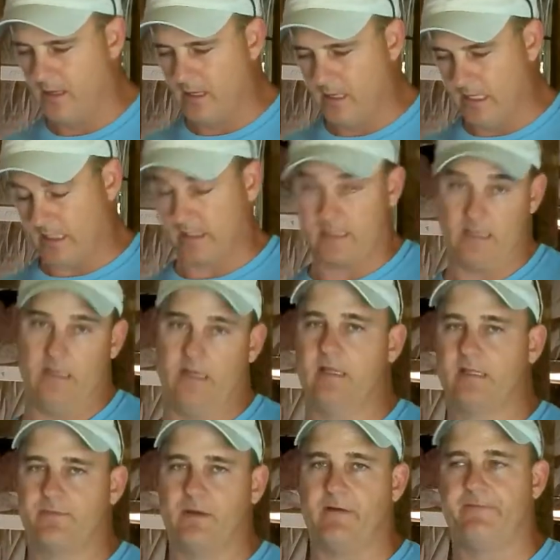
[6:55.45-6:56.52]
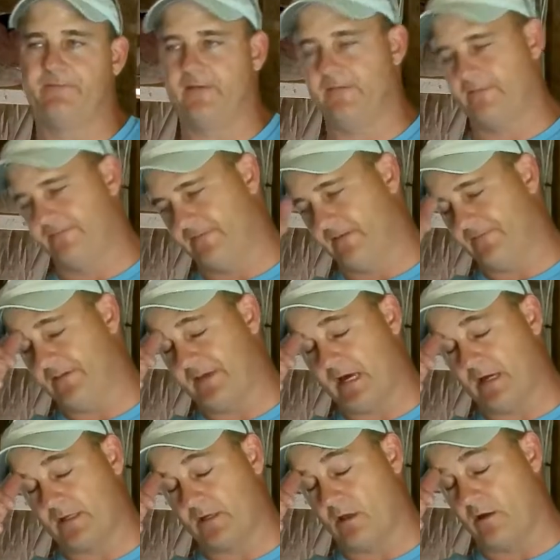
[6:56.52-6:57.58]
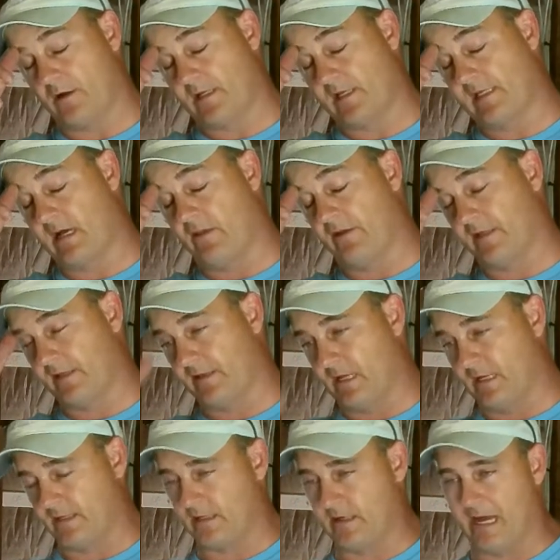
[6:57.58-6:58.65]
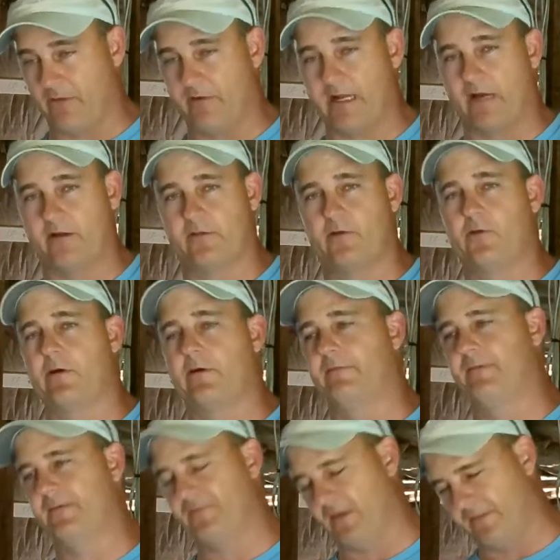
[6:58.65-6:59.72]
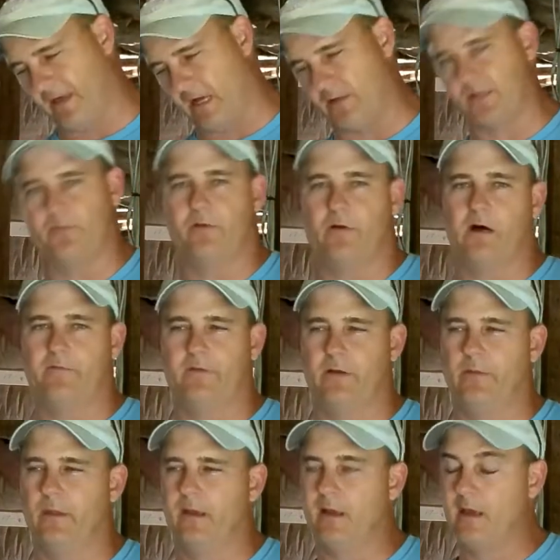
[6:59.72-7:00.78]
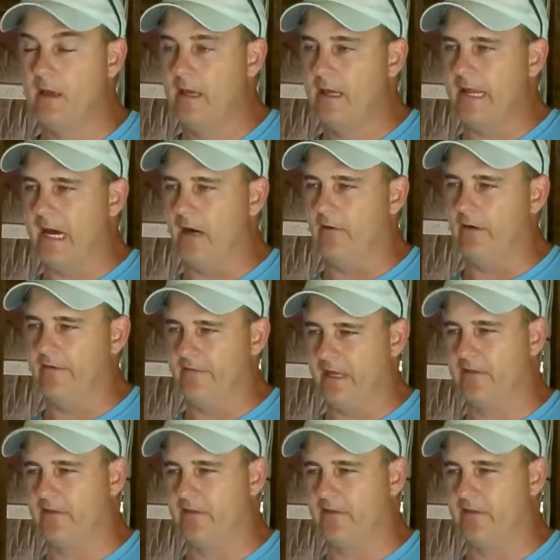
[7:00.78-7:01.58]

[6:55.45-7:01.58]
it's about $50,000 to sell this thing. So now we're down to $250,000 profit. Now of that